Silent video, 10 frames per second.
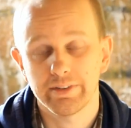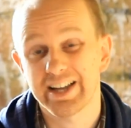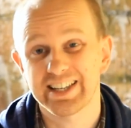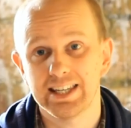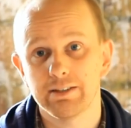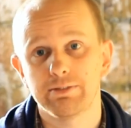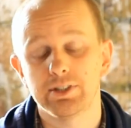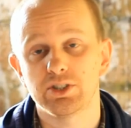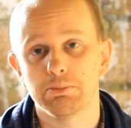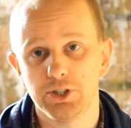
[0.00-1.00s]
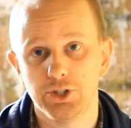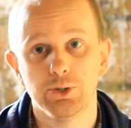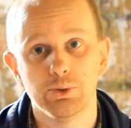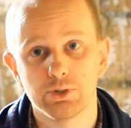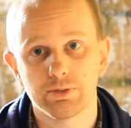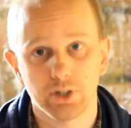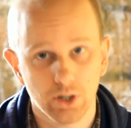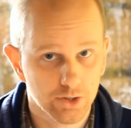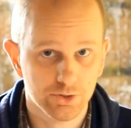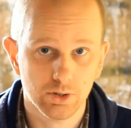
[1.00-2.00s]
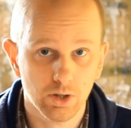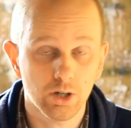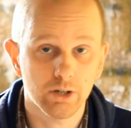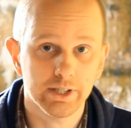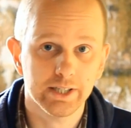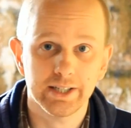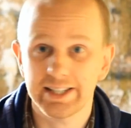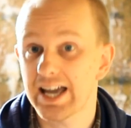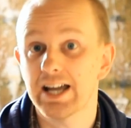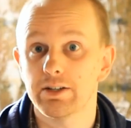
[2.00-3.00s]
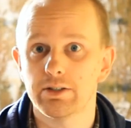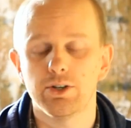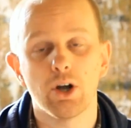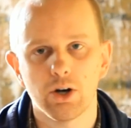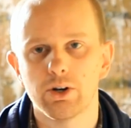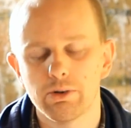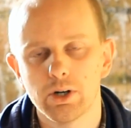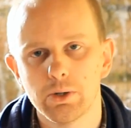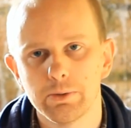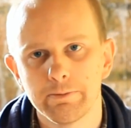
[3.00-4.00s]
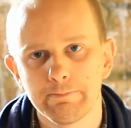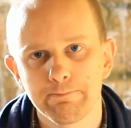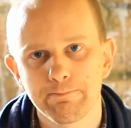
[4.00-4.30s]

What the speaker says: And that gift is to be used for God's glory, again, not her own.